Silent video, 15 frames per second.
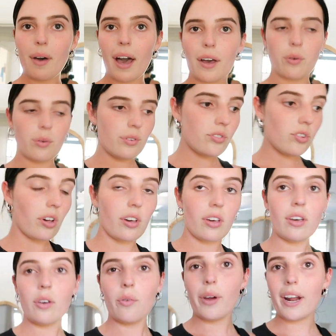I
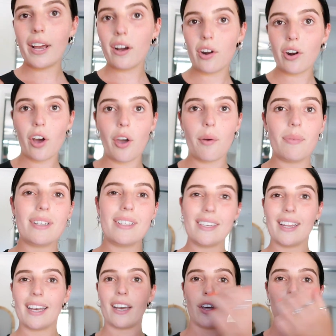also, when I got home, did
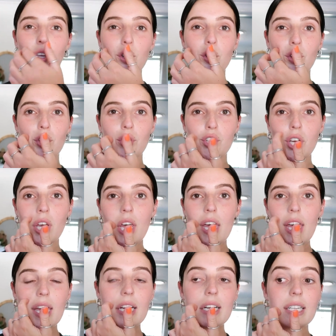like a huge
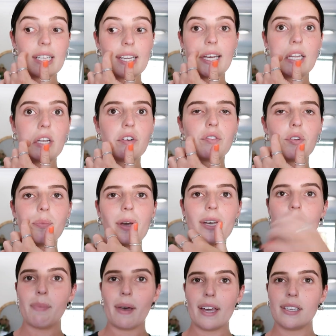clean of all my
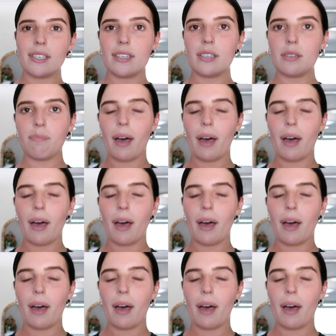spaces.